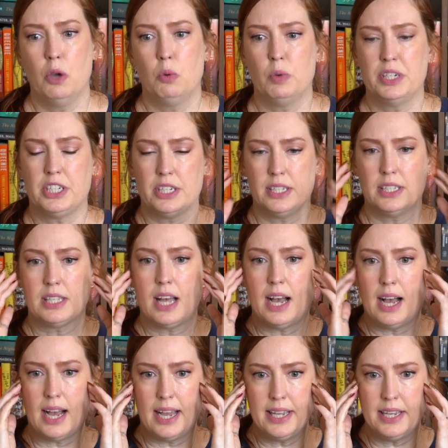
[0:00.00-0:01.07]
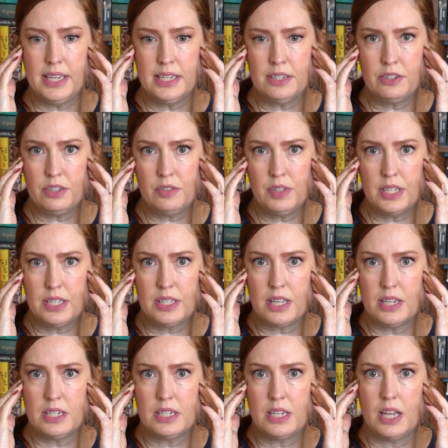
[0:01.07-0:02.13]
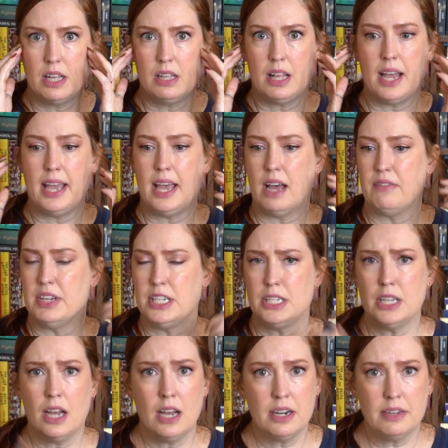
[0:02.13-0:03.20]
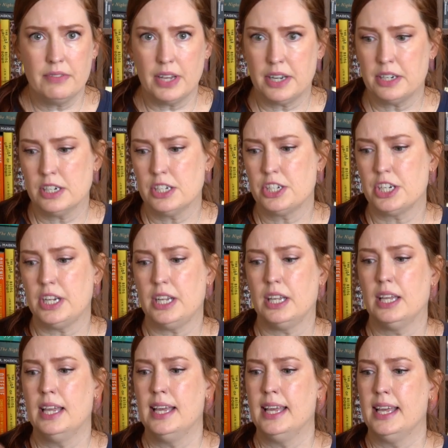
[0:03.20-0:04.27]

which is I can't do this until I have a ton of energy,